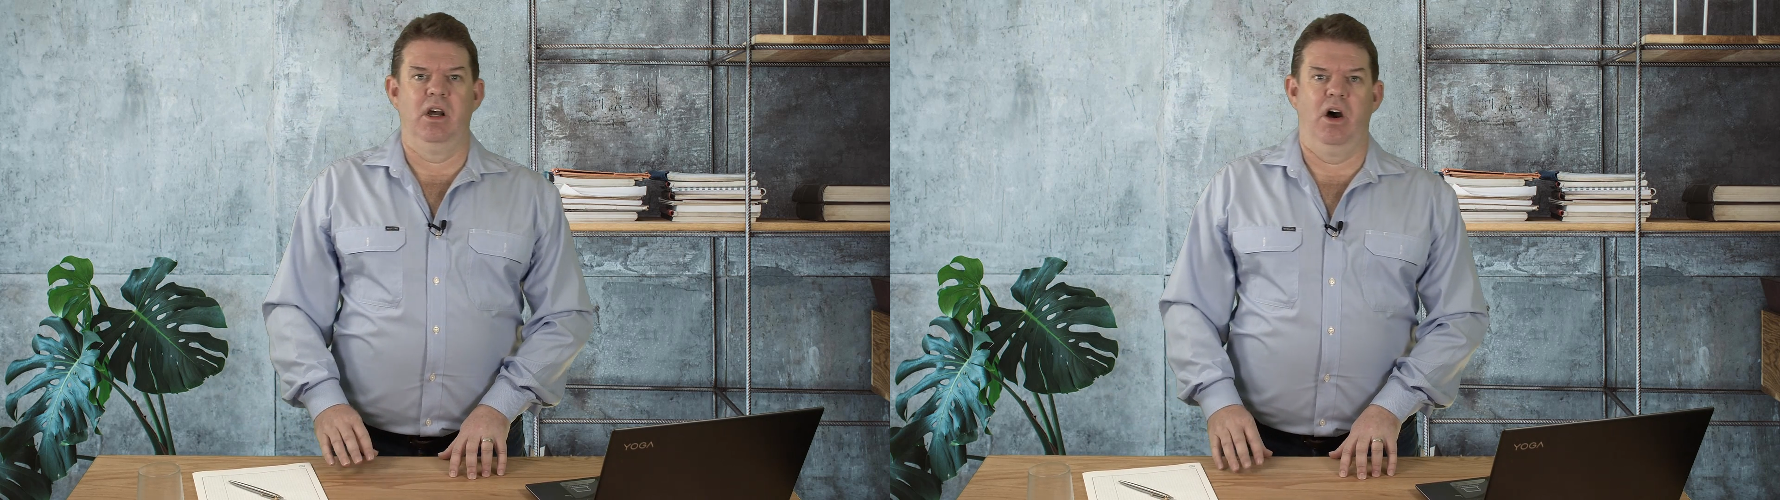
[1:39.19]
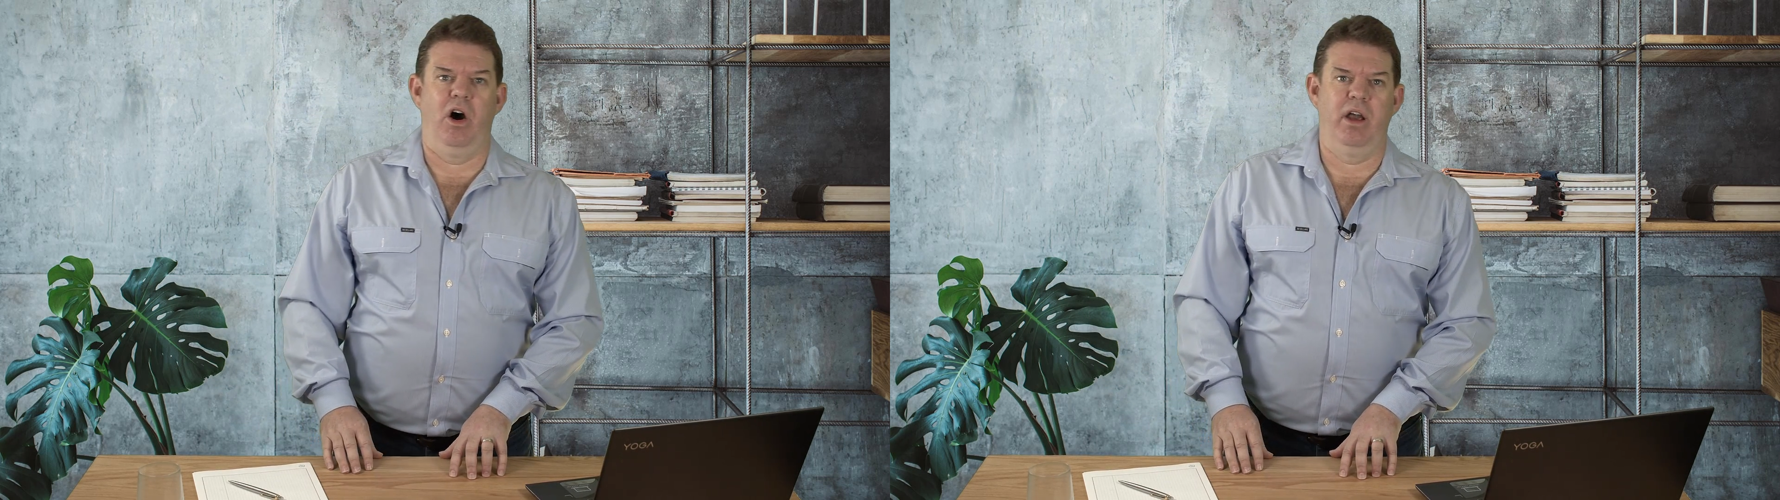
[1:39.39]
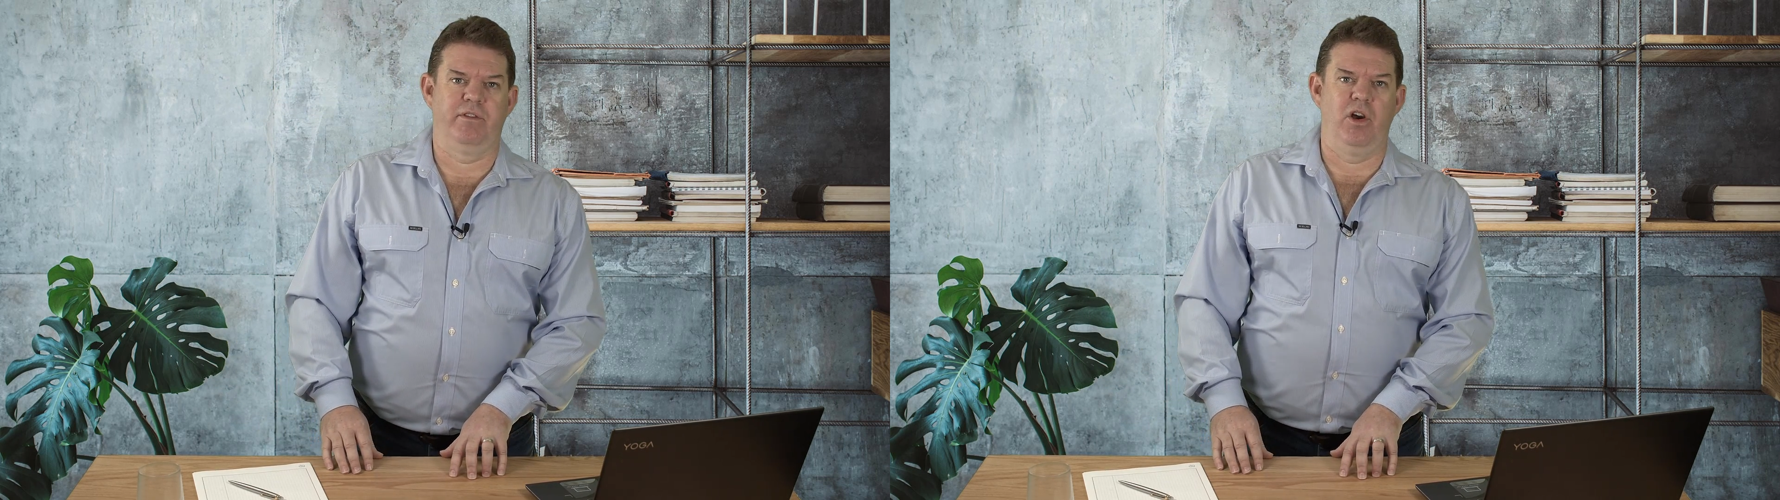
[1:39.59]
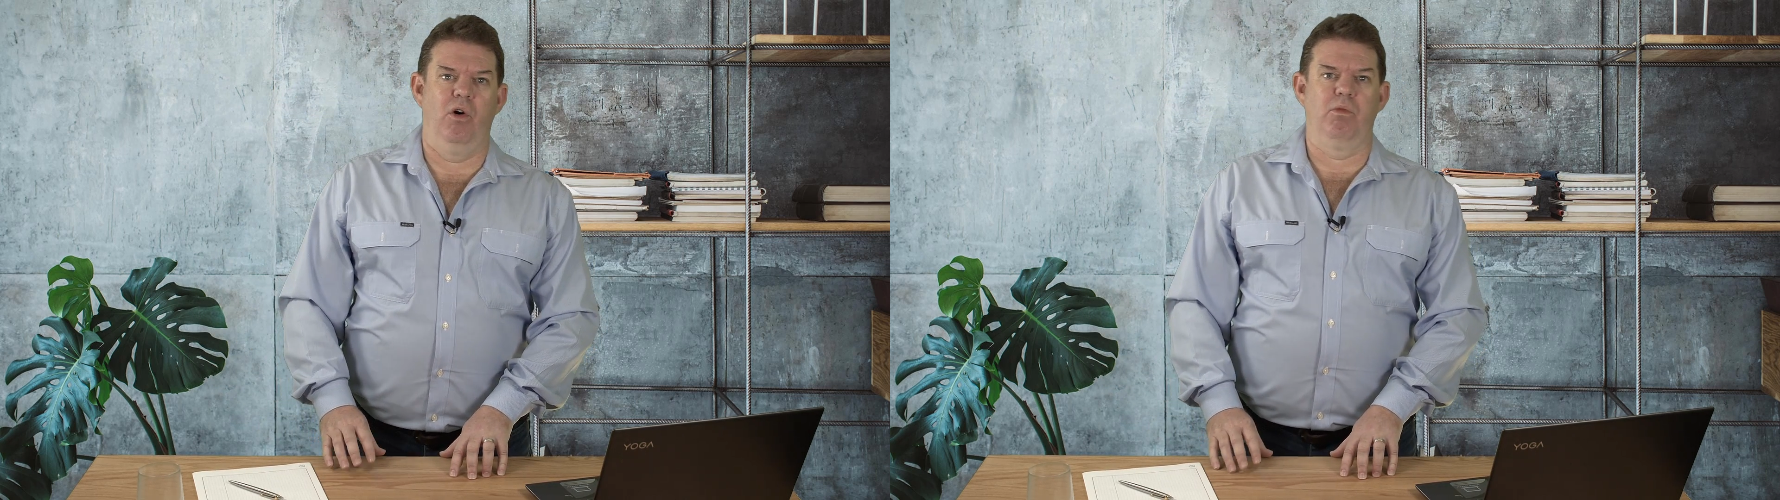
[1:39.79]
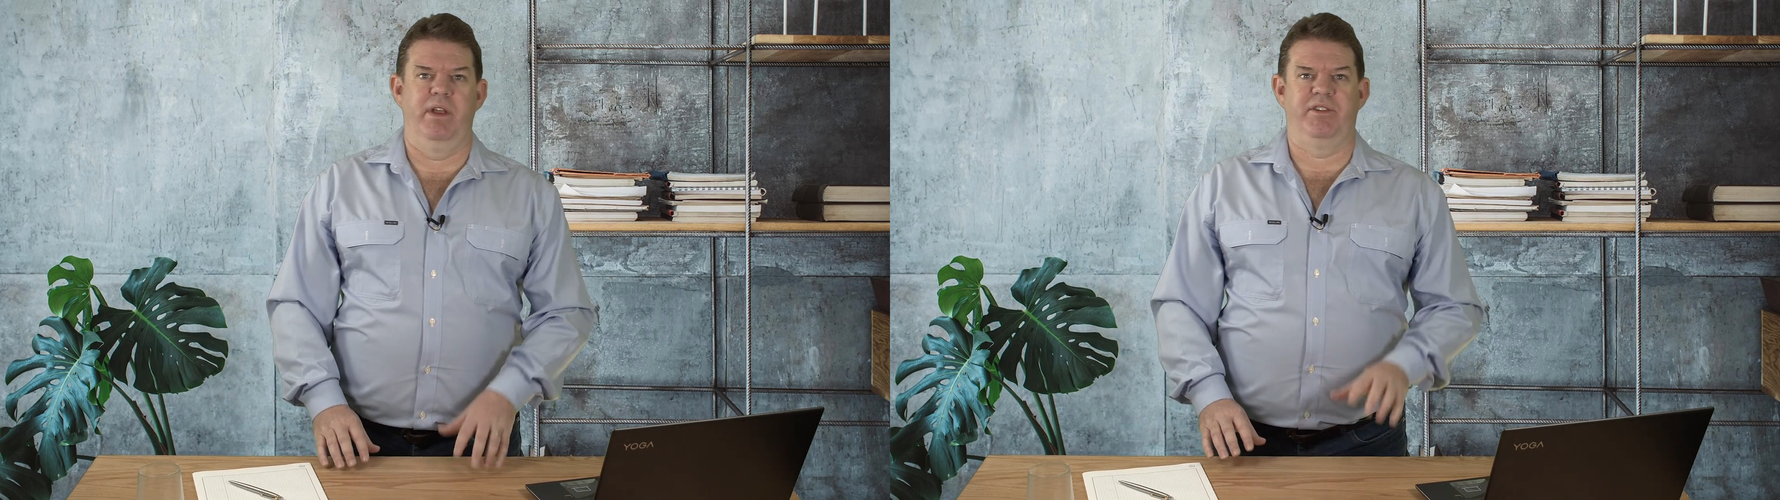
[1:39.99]
I've
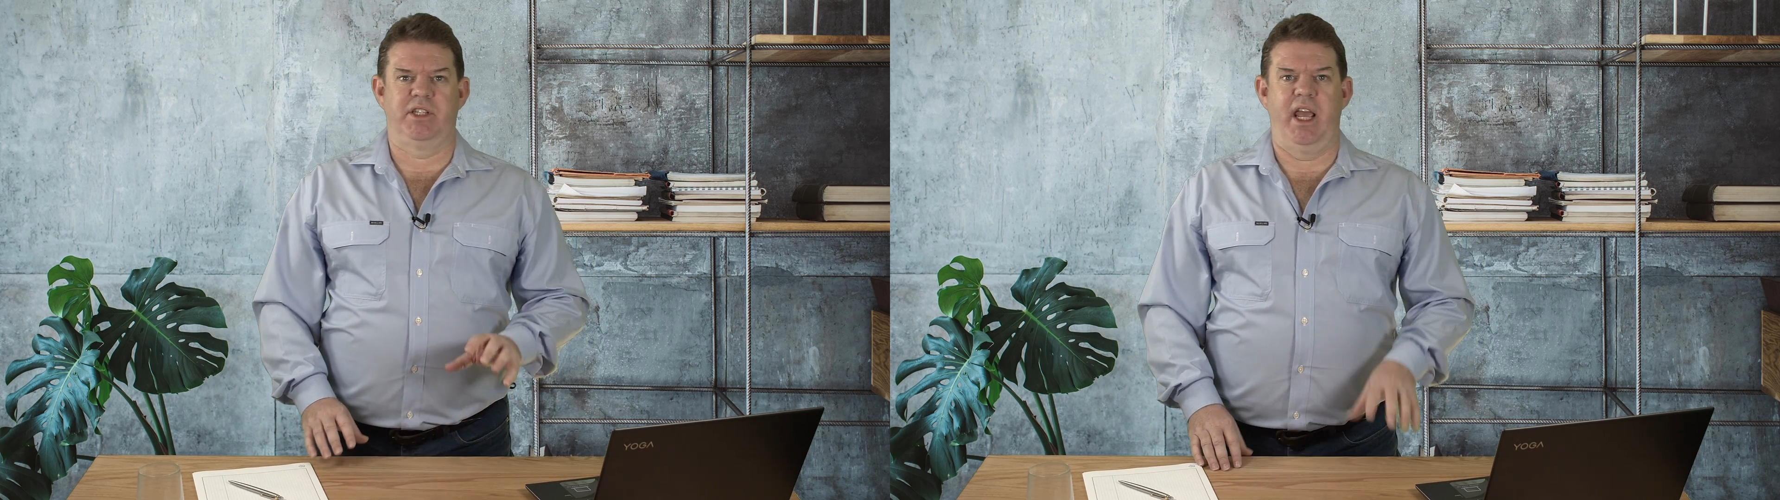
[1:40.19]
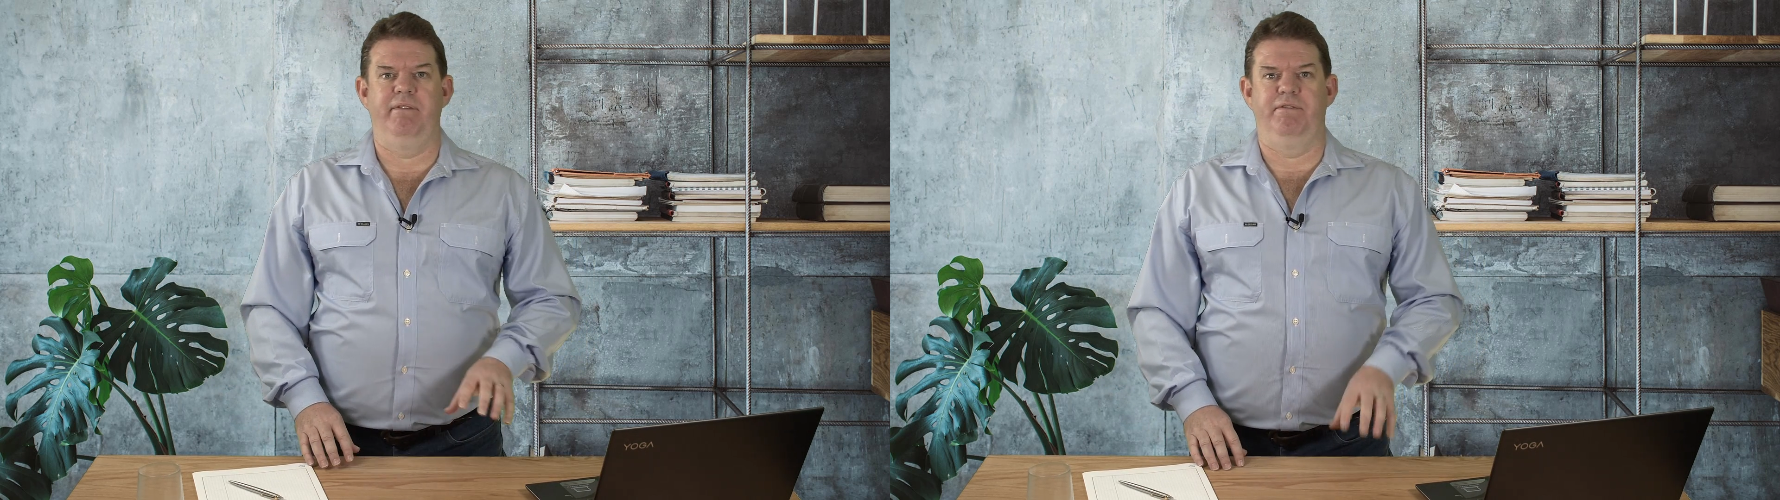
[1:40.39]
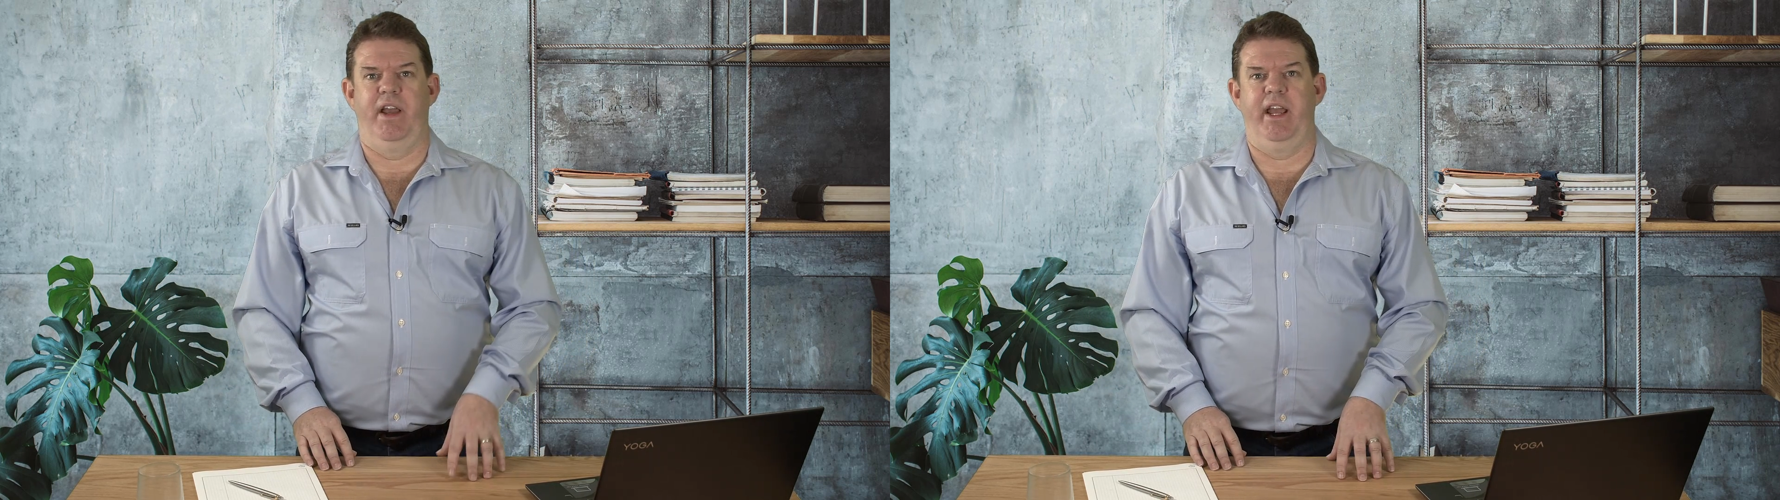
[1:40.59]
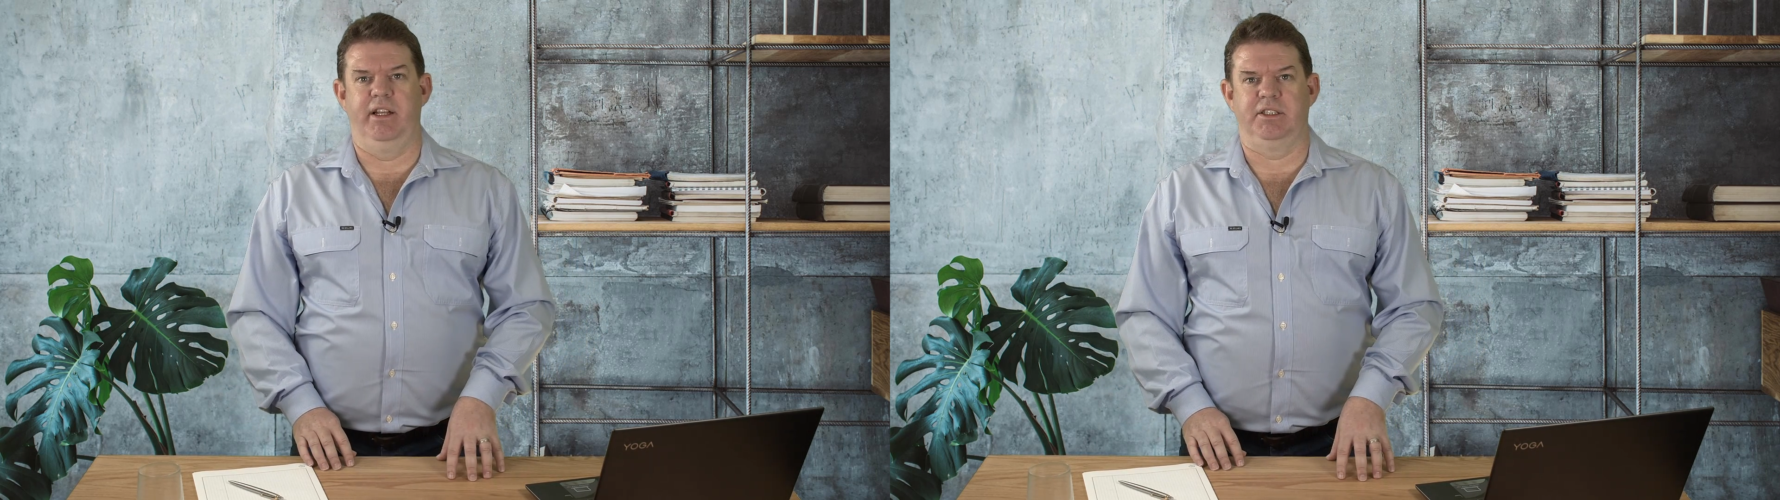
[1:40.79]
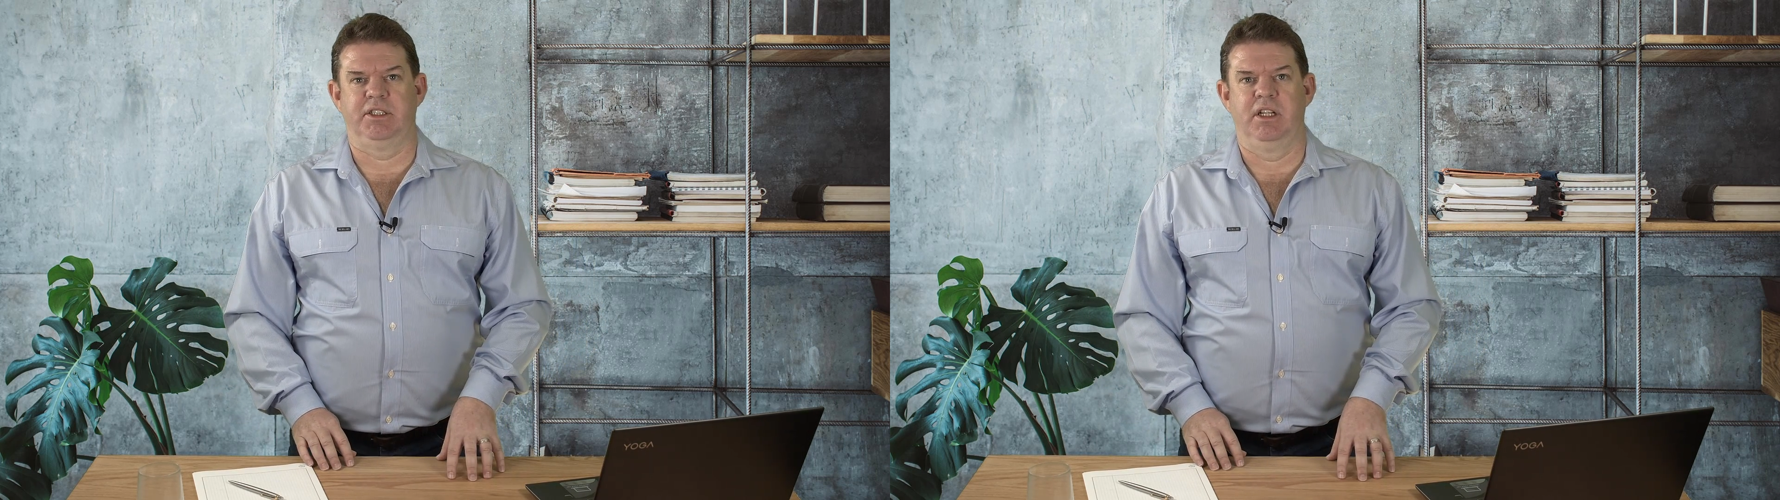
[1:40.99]
gone with 10
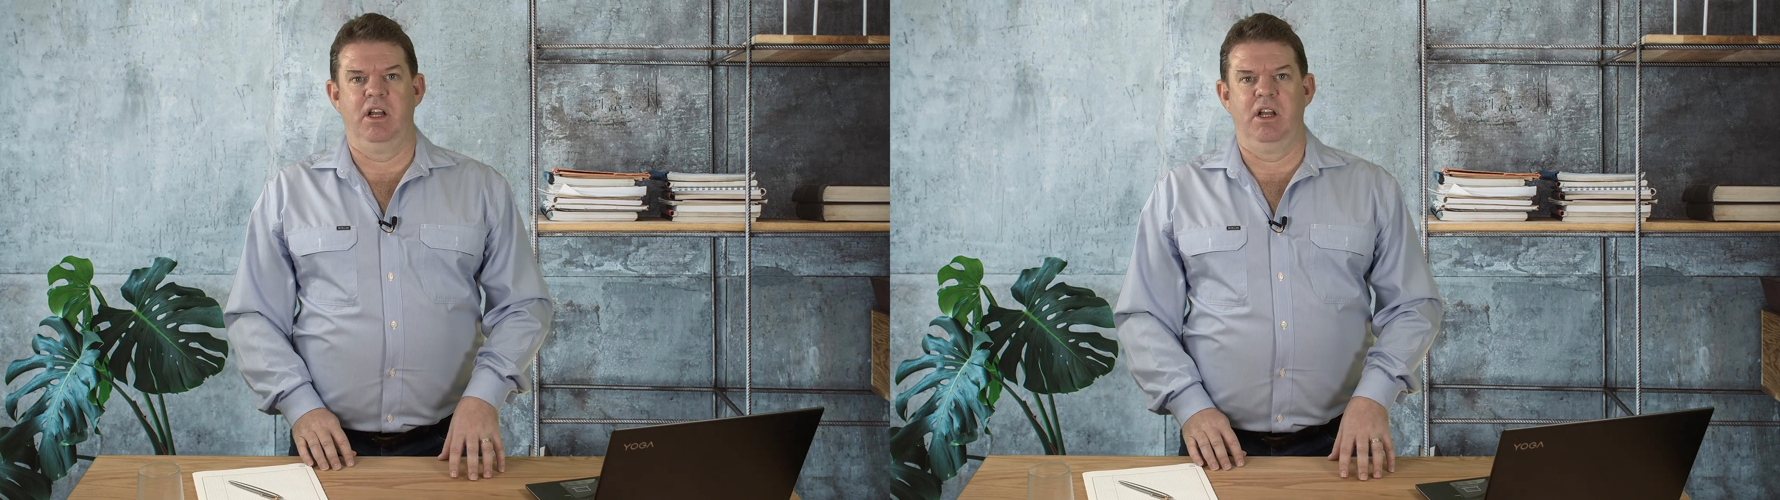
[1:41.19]
fans.